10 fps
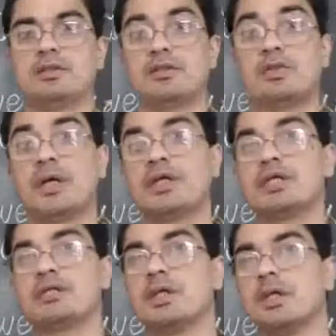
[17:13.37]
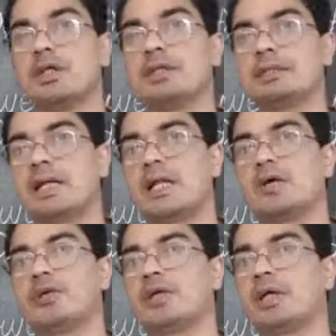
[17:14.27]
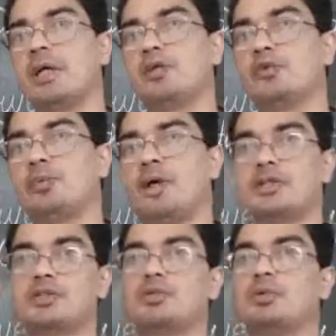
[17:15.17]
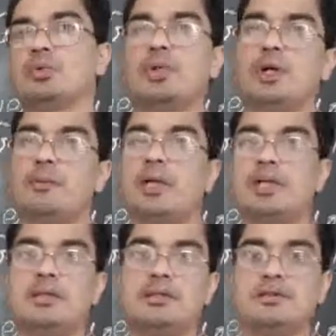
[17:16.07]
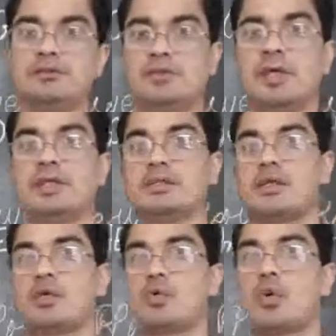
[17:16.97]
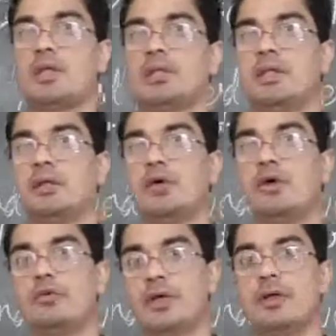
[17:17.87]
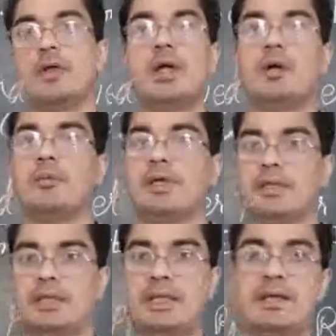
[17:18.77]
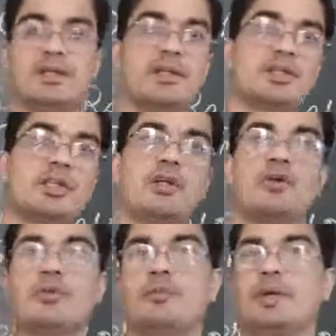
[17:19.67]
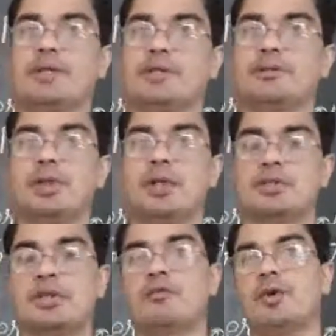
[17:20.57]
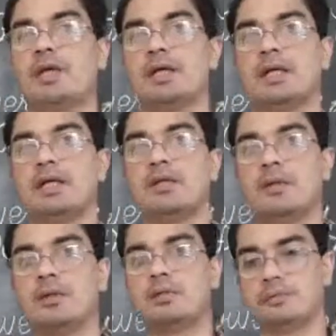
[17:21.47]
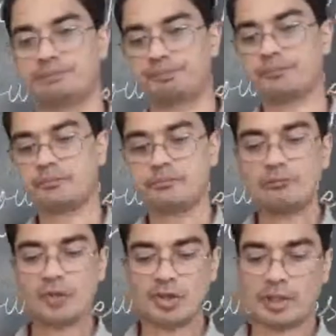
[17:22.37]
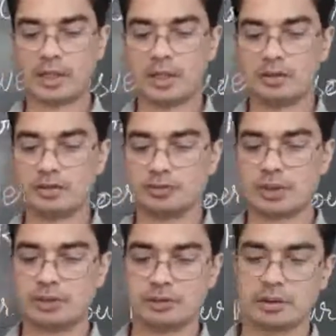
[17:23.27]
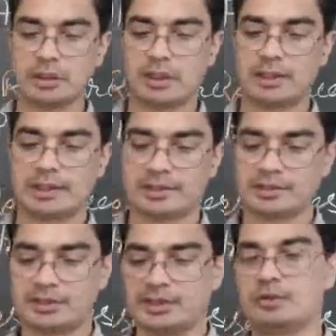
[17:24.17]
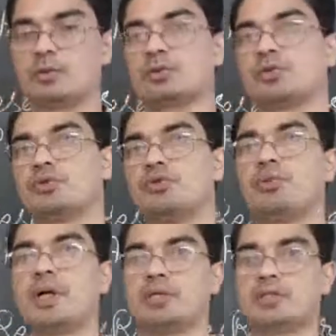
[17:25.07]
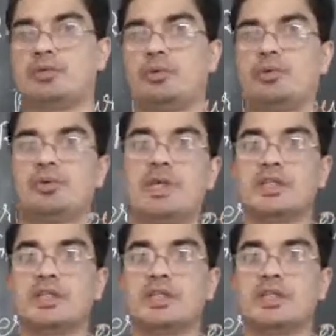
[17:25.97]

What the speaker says: So that is, it is allowing the heat to pass through the metal. That is a quality of a metal, characteristic of a metal. Same way, it will allow the electricity also to pass through.